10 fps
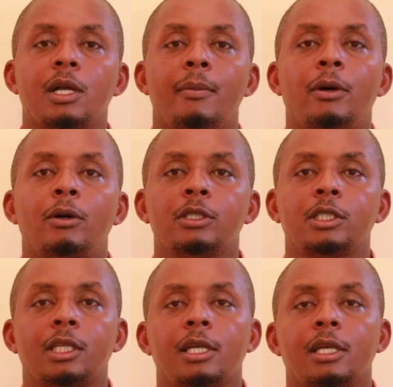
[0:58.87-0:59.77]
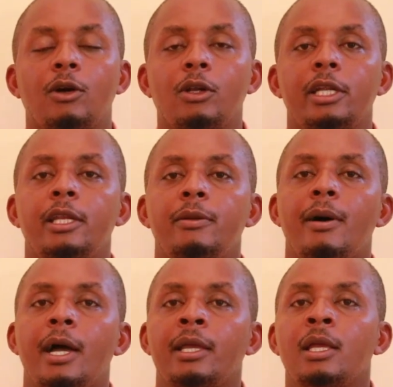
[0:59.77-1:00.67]
amount is held
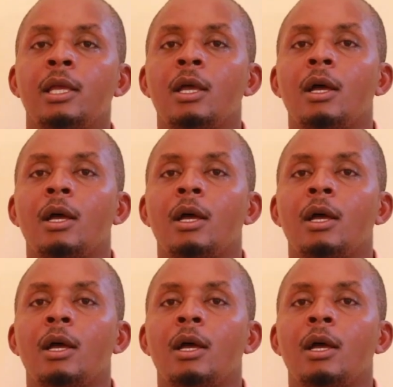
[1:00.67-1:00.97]
by